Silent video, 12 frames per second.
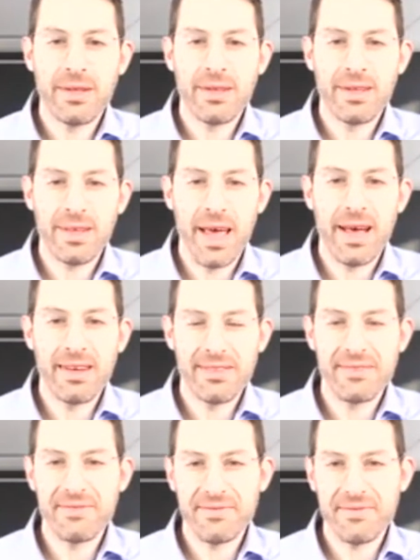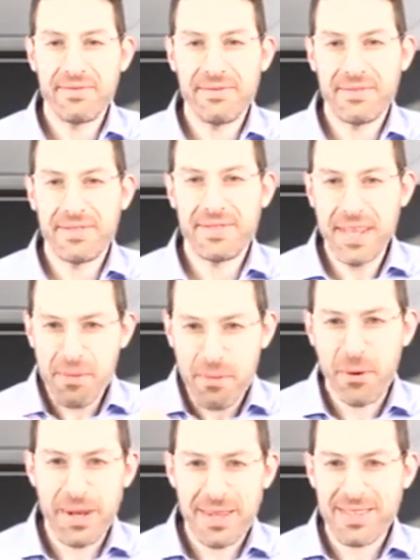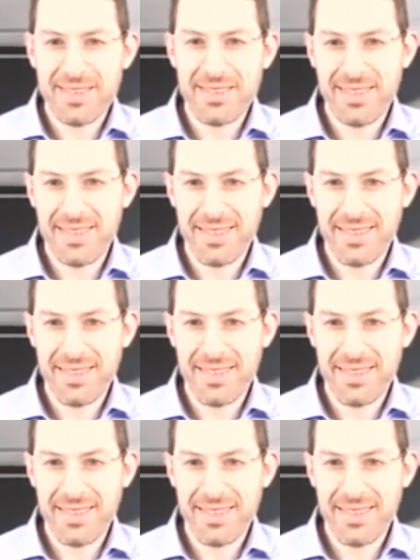Yeah. Immigrants,